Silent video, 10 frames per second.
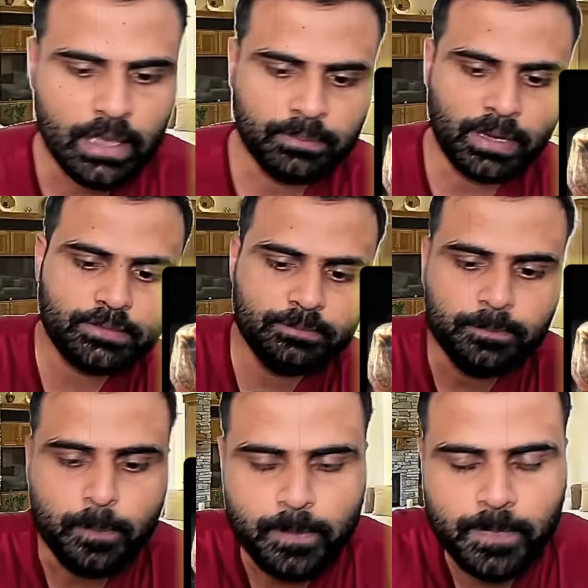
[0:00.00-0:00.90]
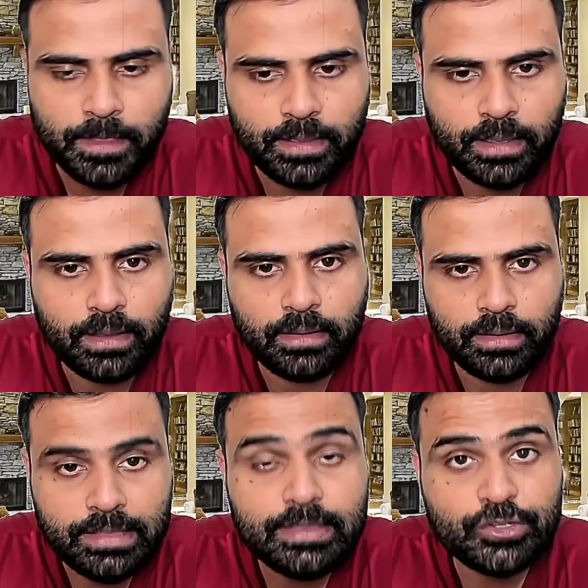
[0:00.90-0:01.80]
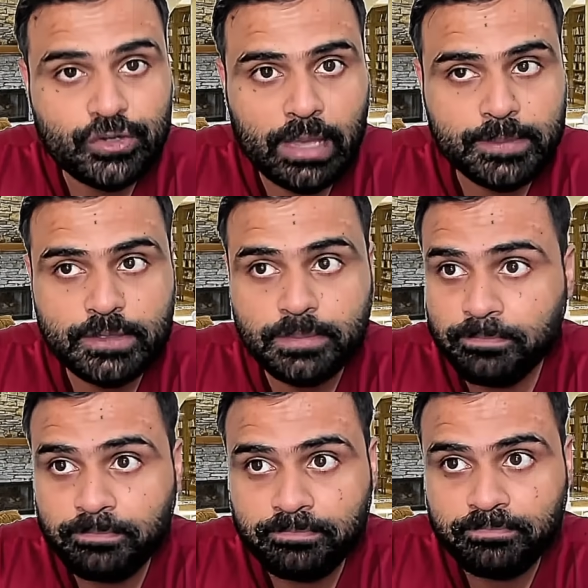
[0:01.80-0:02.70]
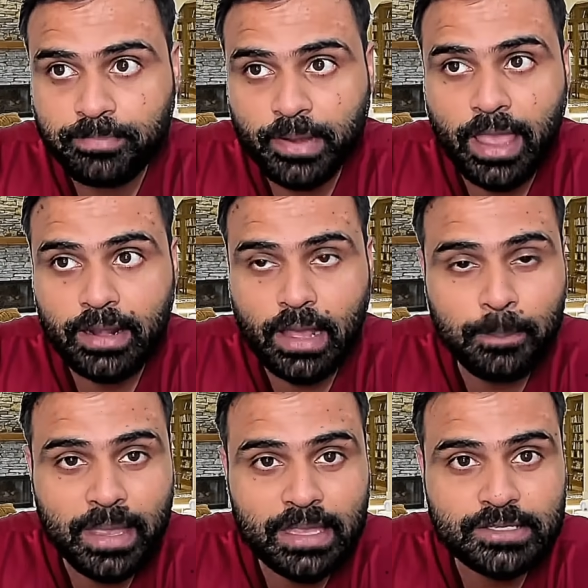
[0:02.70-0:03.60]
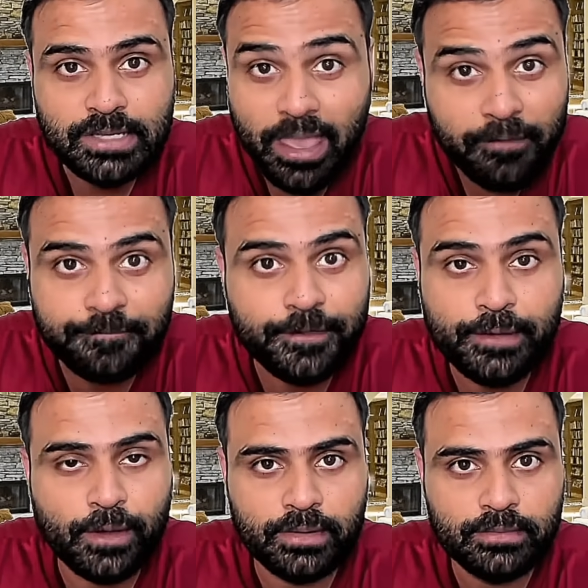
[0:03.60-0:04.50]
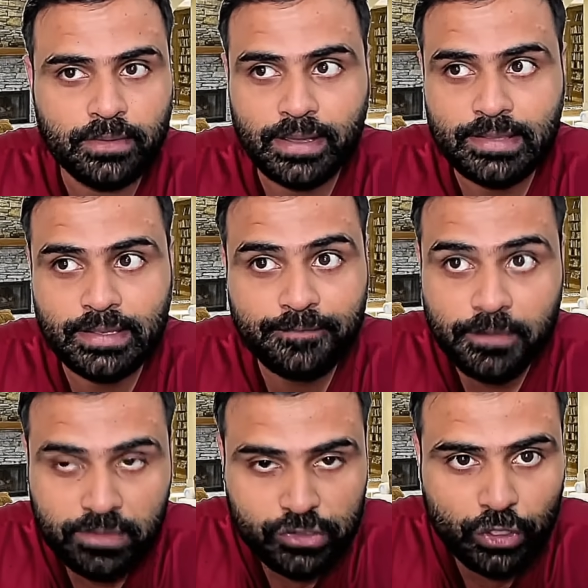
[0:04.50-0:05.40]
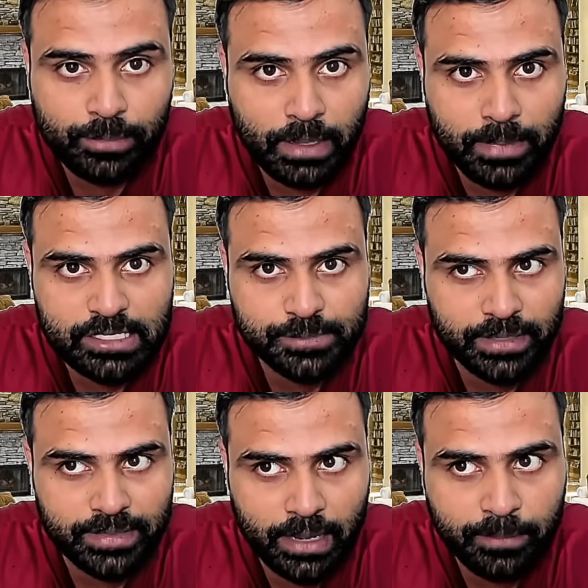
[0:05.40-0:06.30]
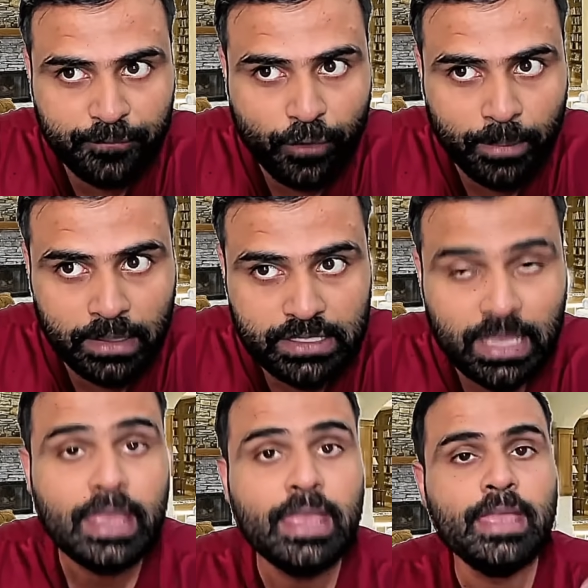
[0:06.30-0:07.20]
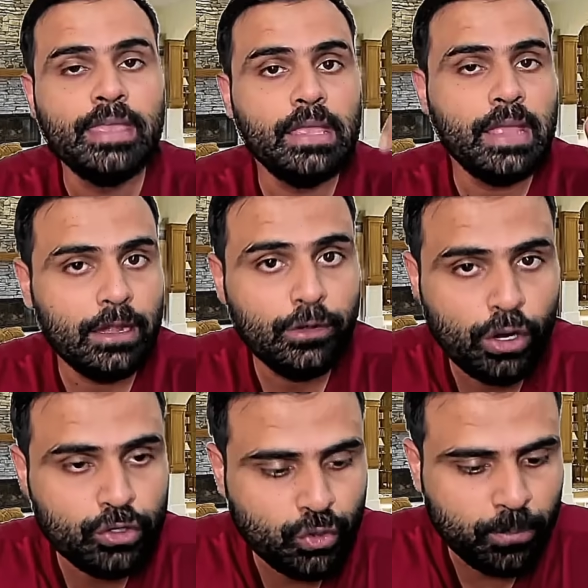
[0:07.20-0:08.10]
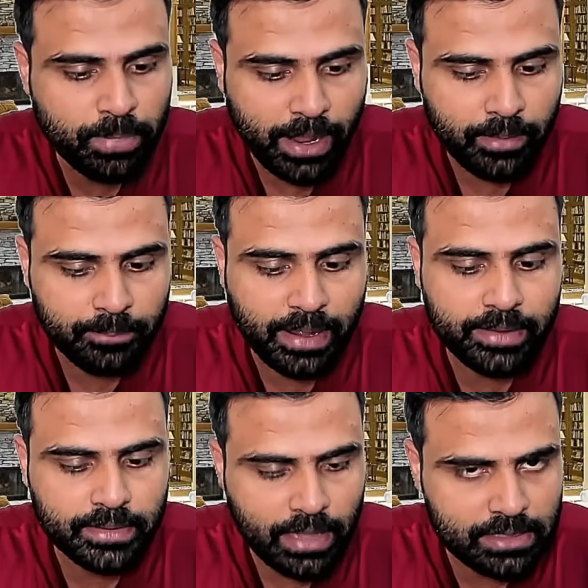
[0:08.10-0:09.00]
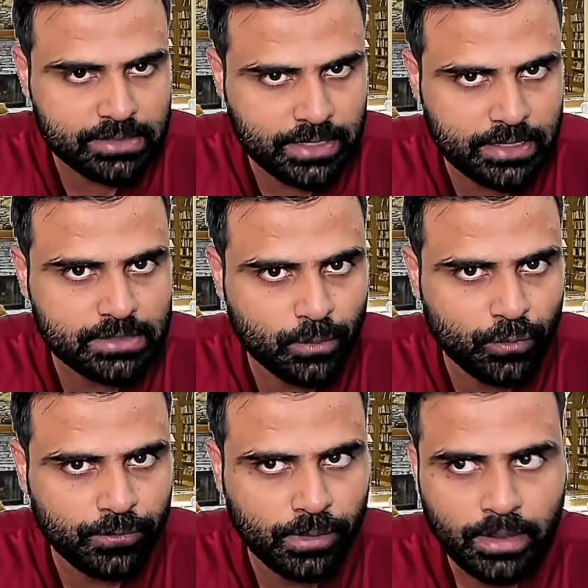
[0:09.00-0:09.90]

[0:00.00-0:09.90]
But in the straps, Brian amazed everyone. I think everyone should be amazed by that performance. He held on to Brandon Allen's king's move.